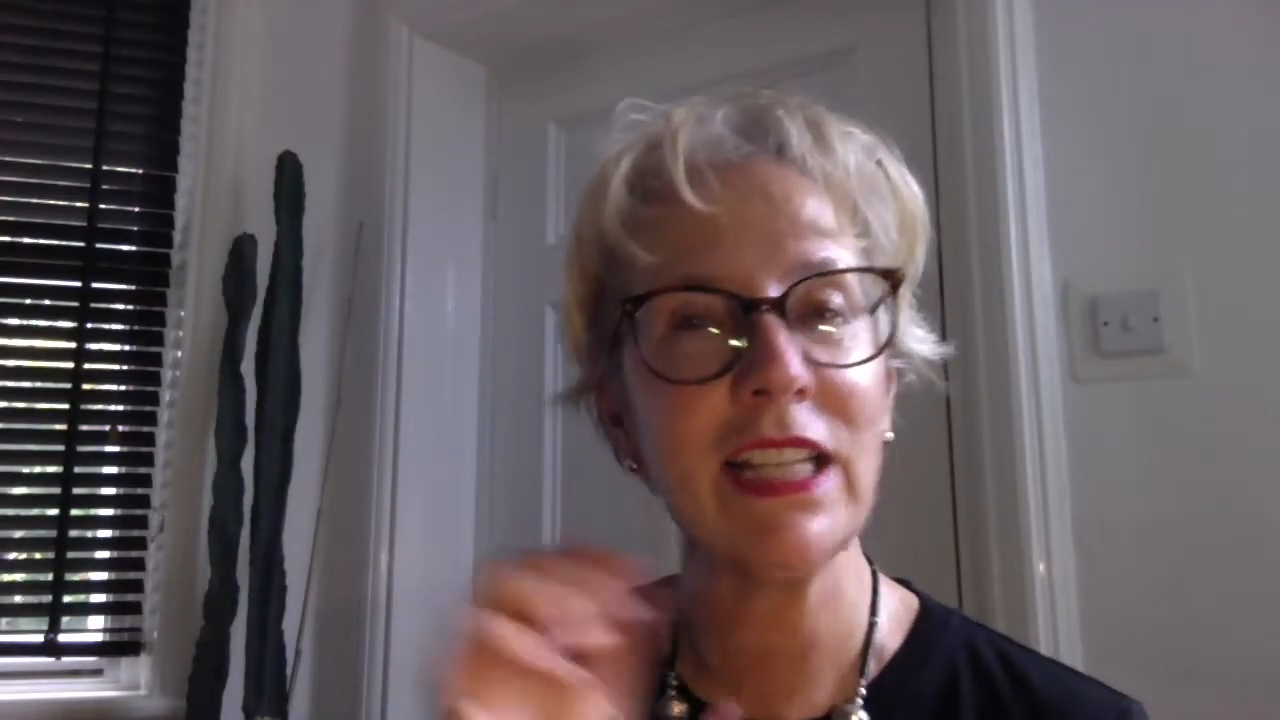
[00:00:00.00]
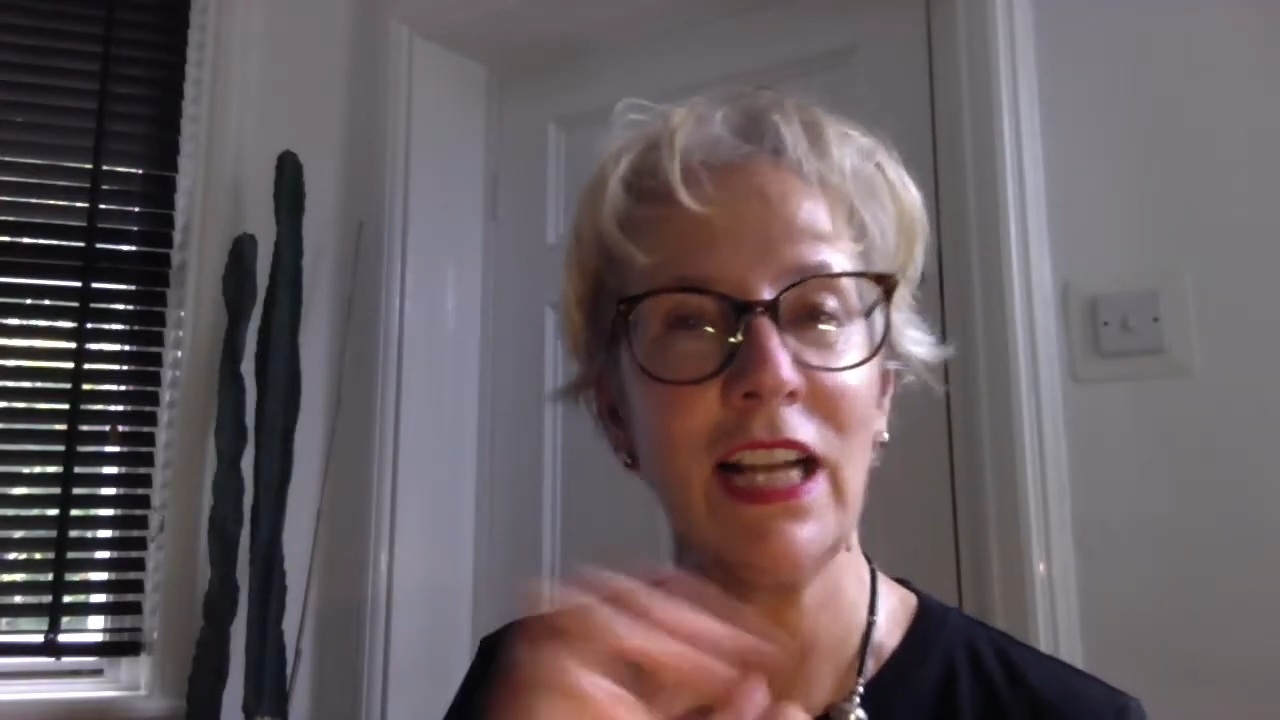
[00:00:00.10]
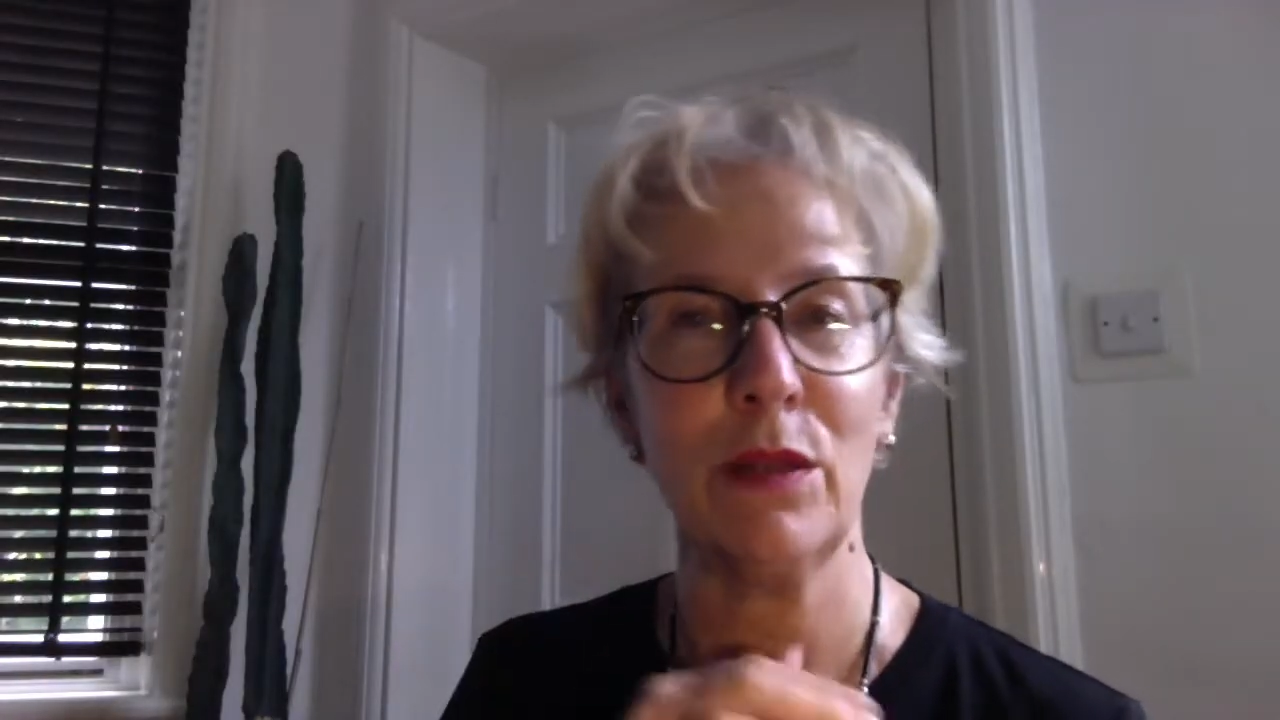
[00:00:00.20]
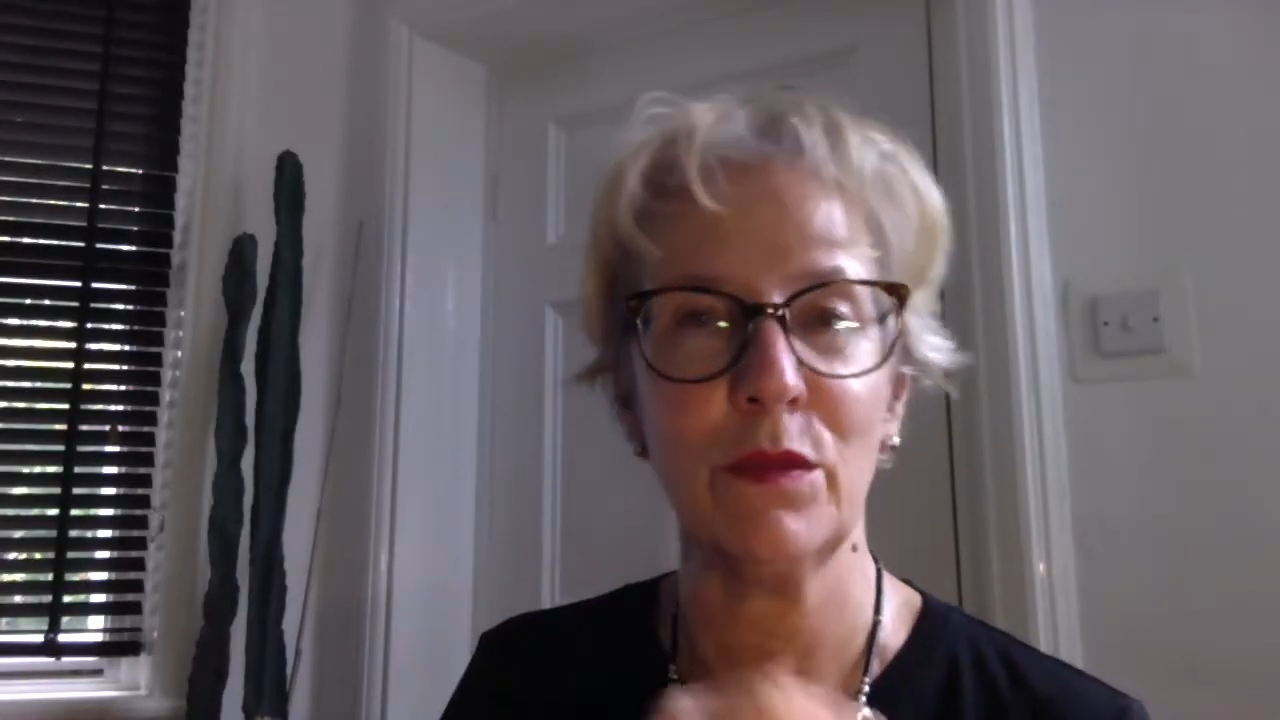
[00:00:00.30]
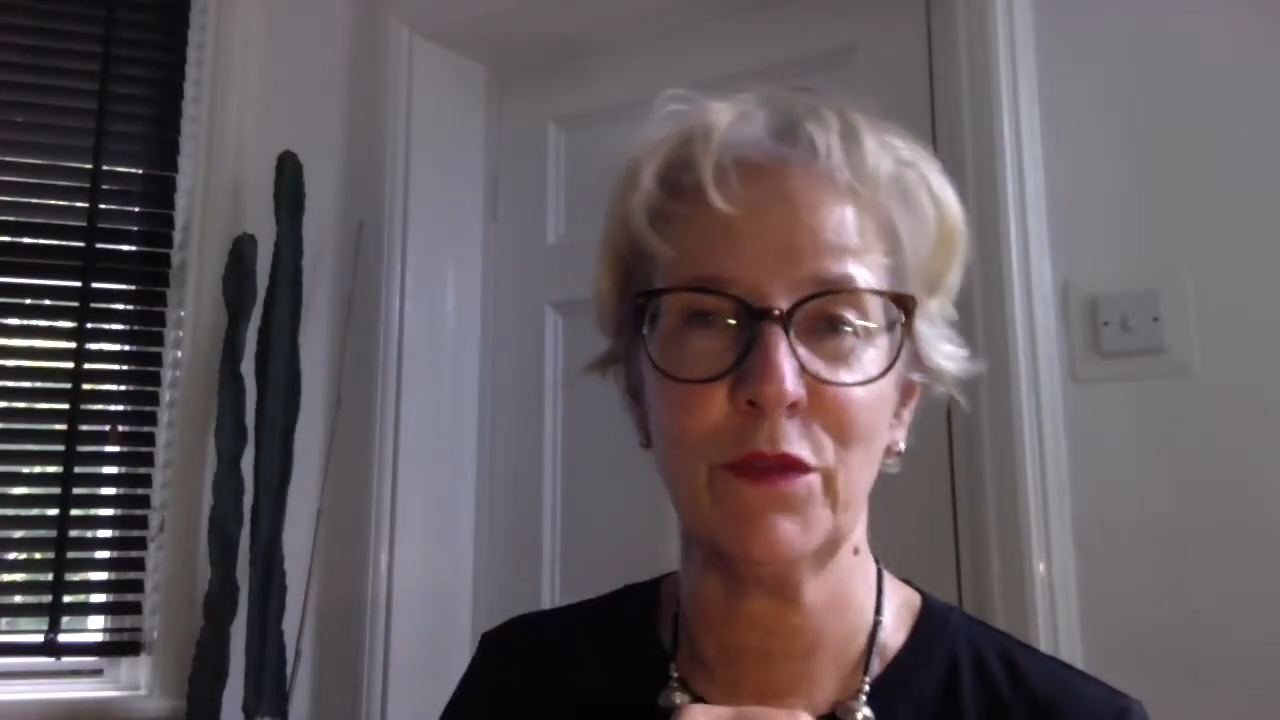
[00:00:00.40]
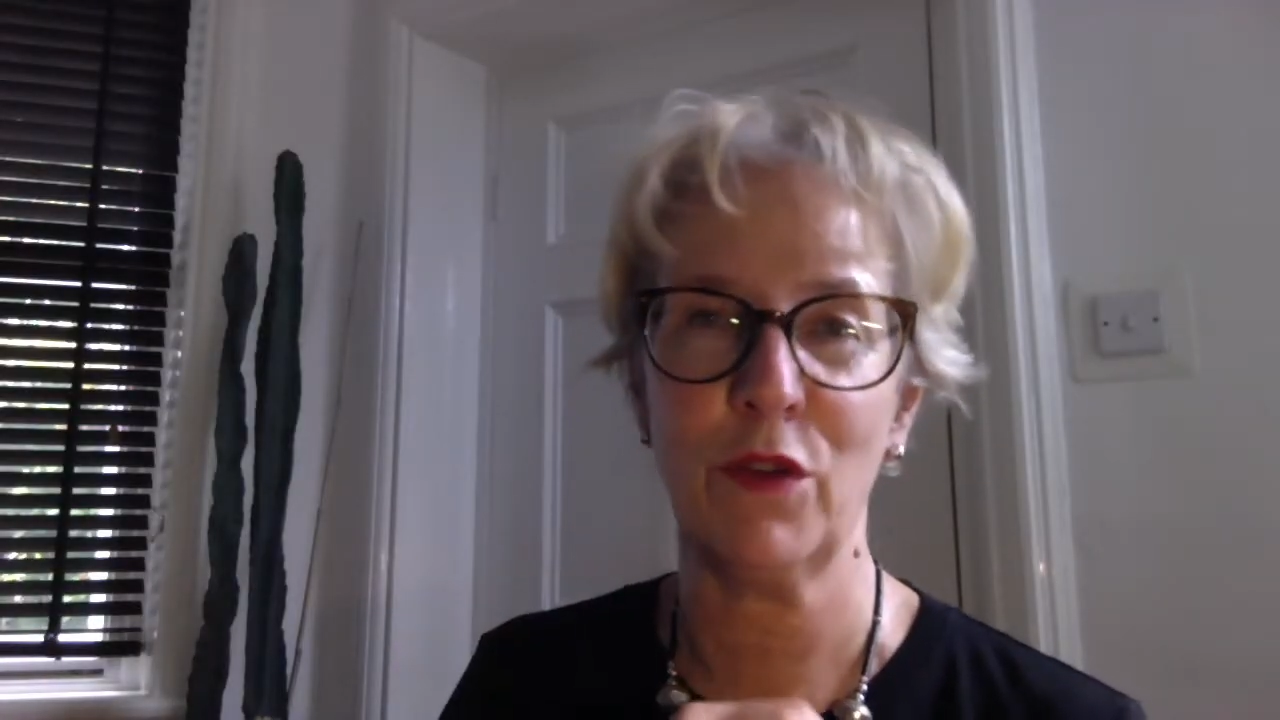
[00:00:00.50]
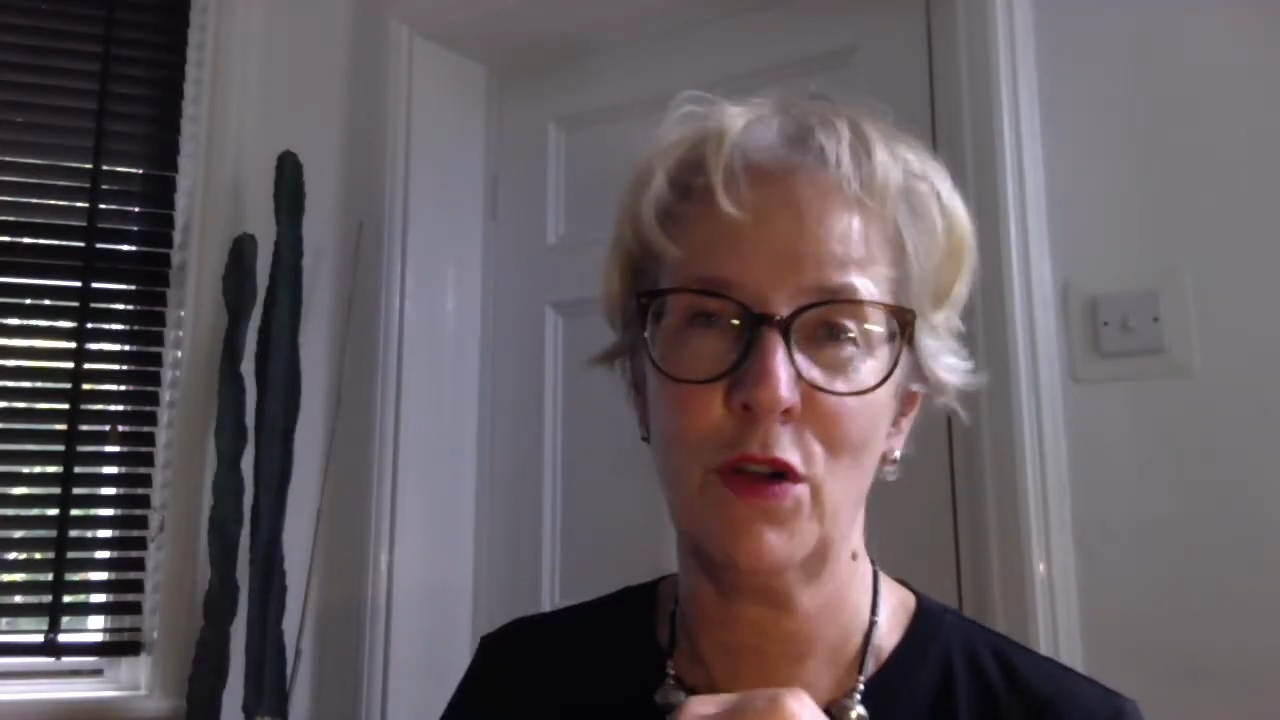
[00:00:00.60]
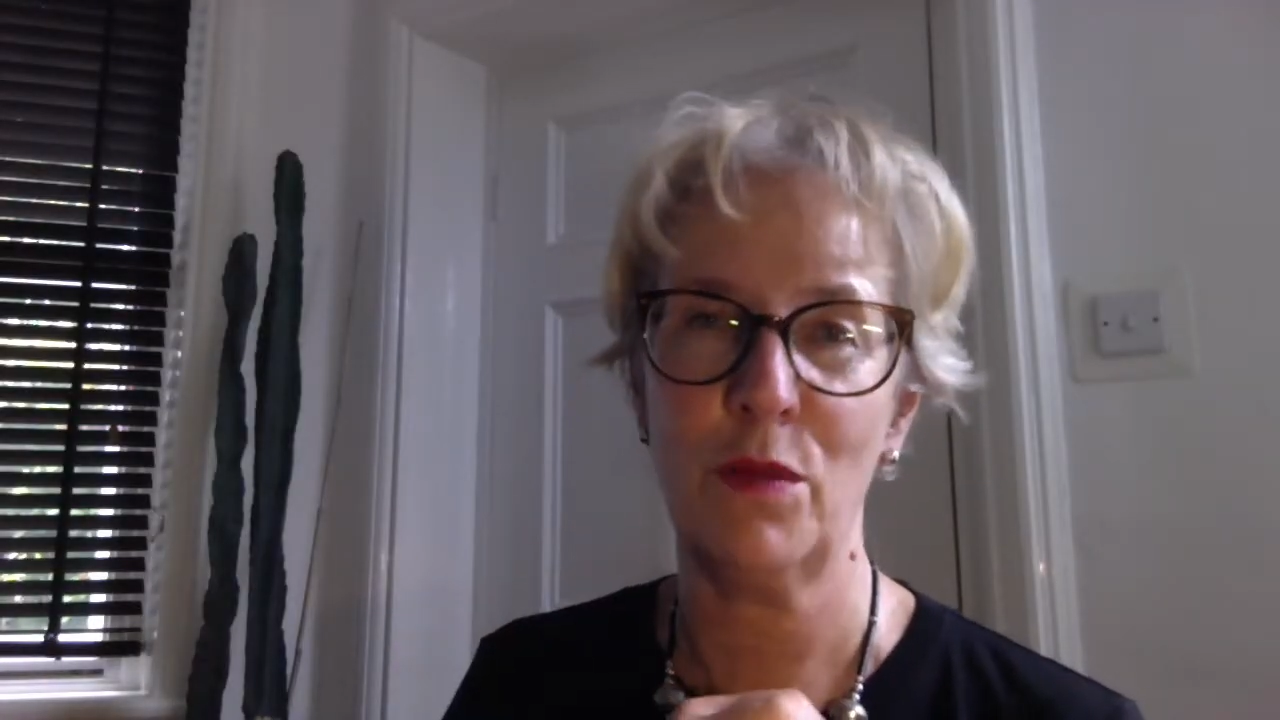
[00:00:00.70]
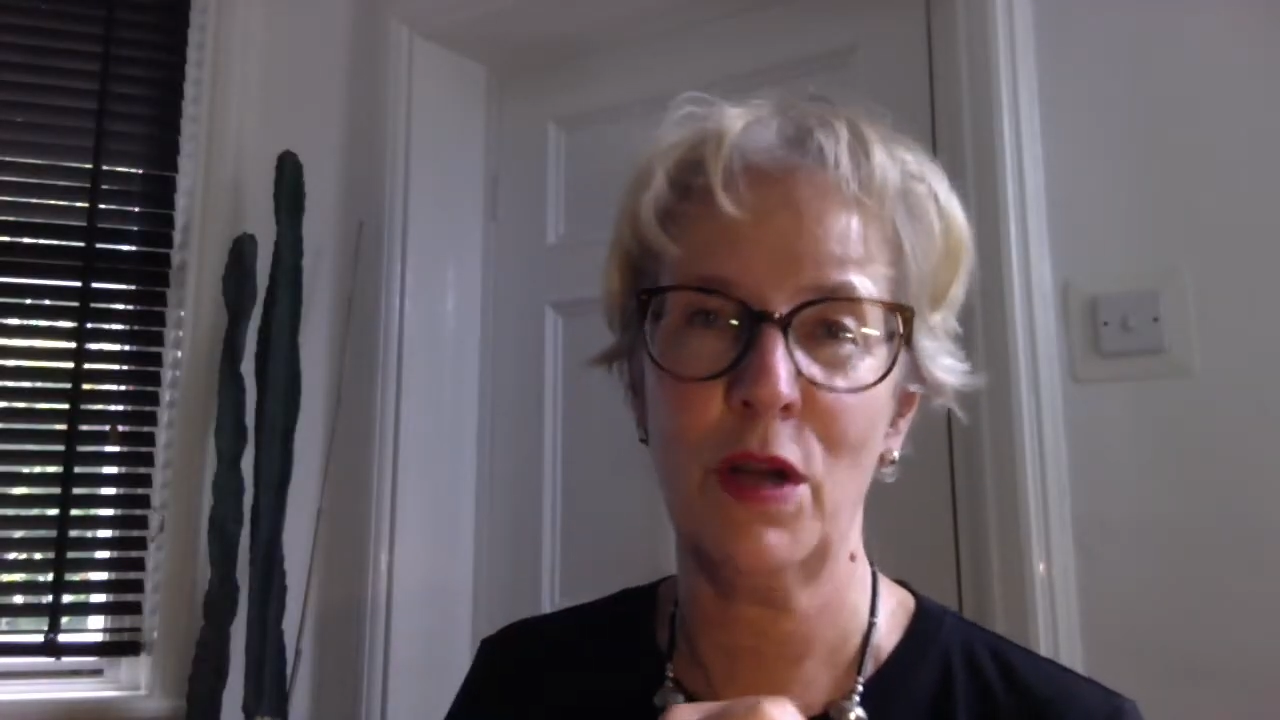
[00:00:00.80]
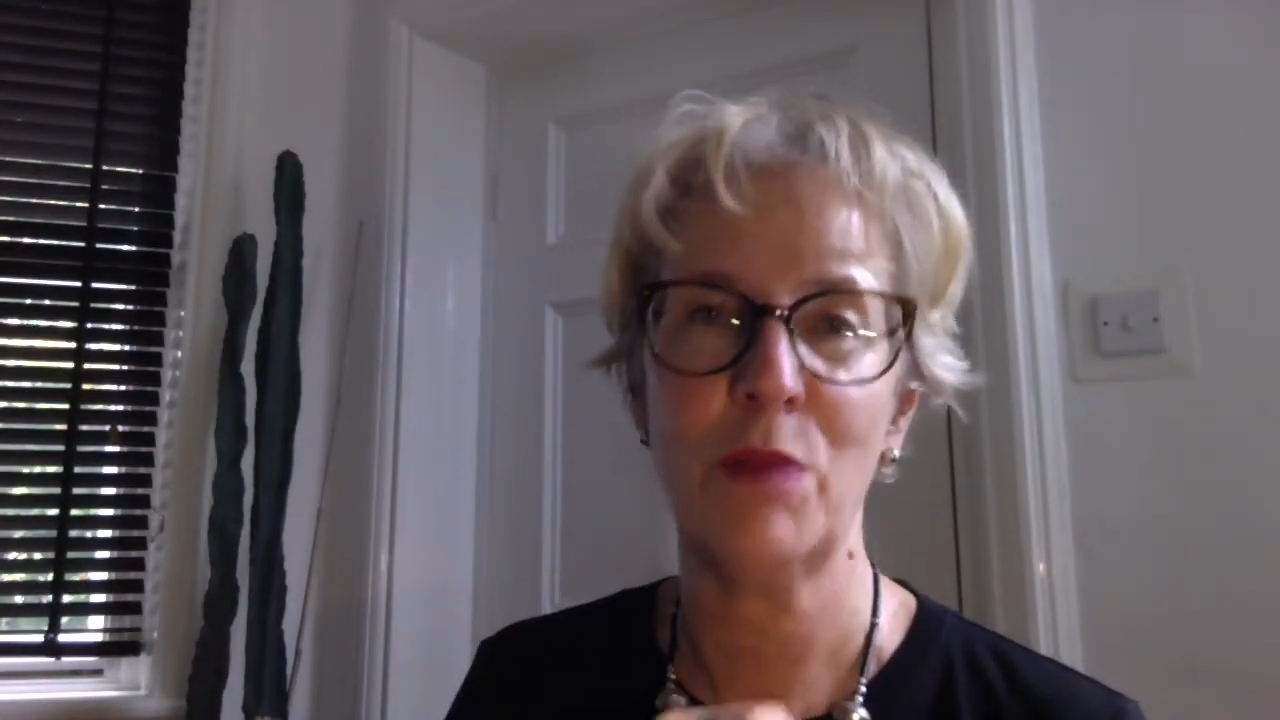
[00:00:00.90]
help
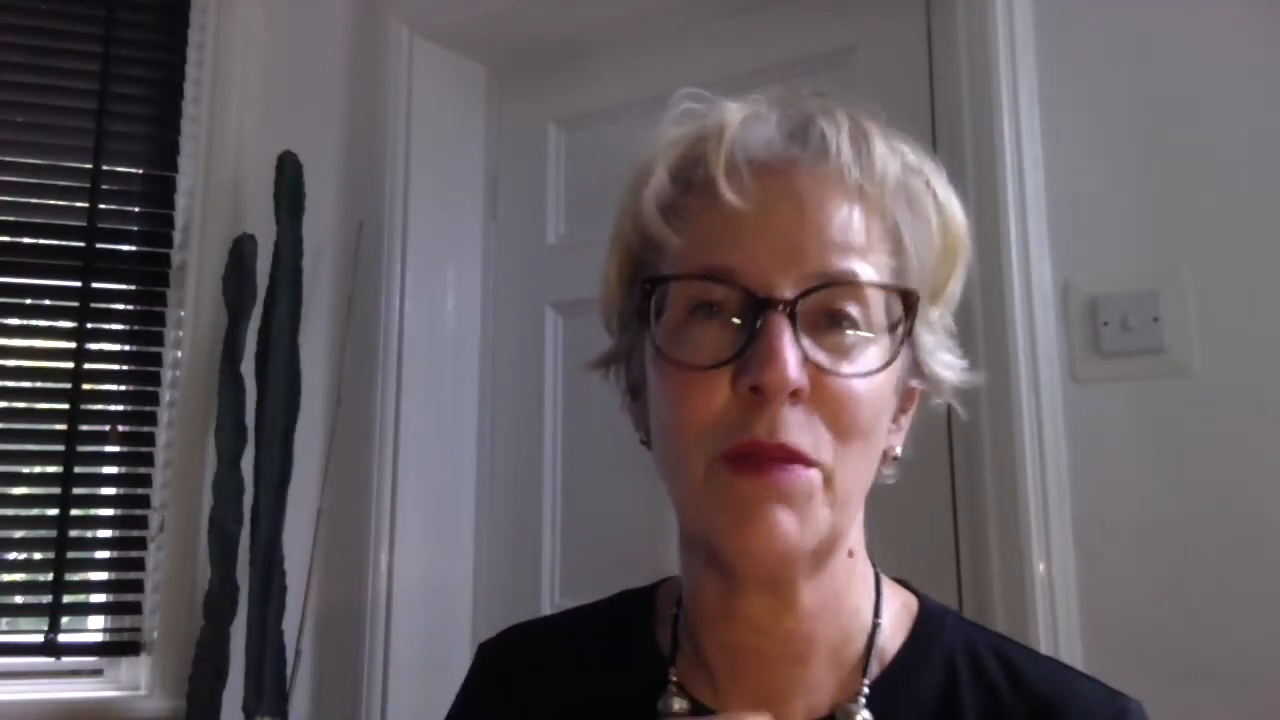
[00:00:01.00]
from her